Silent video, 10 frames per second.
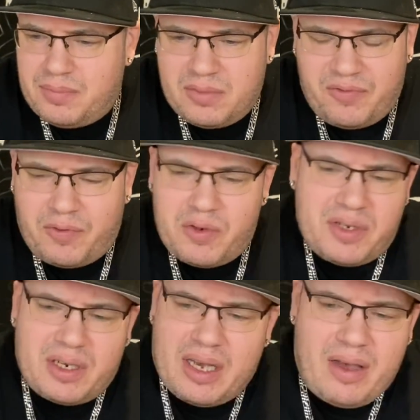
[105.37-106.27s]
First
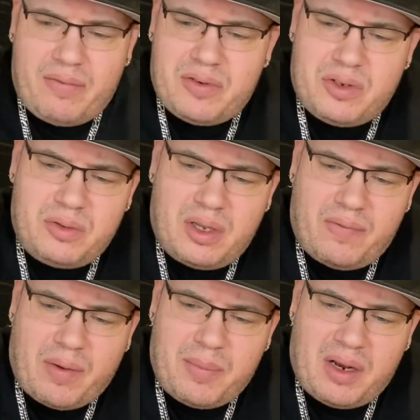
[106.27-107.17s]
thing I have is new
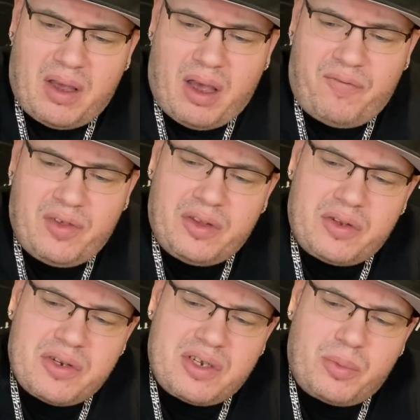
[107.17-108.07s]
love. I mean, I, I feel like
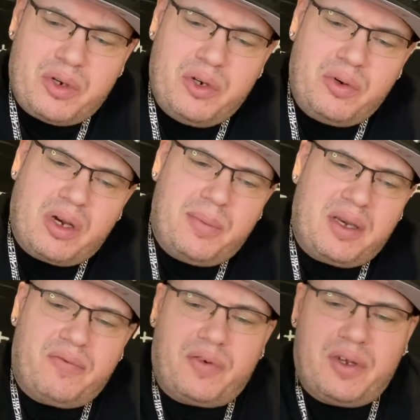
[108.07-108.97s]
there's someone new coming
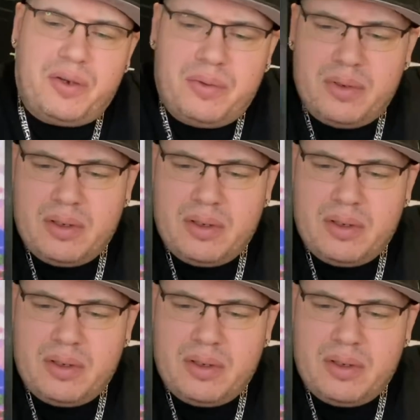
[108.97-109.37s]
in for you,